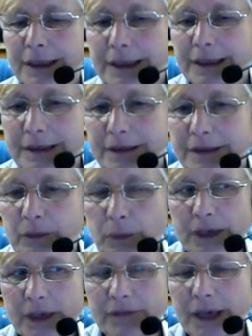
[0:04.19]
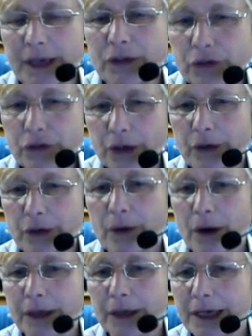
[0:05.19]
This is a brief intro
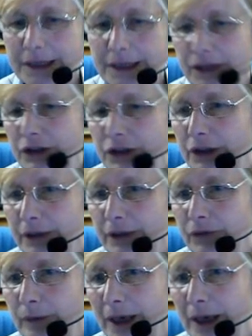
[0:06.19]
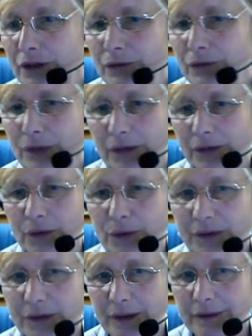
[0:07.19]
on our digital information
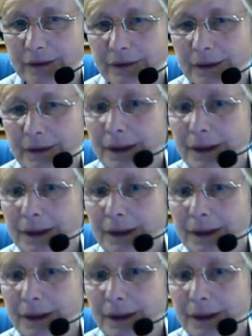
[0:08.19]
resources.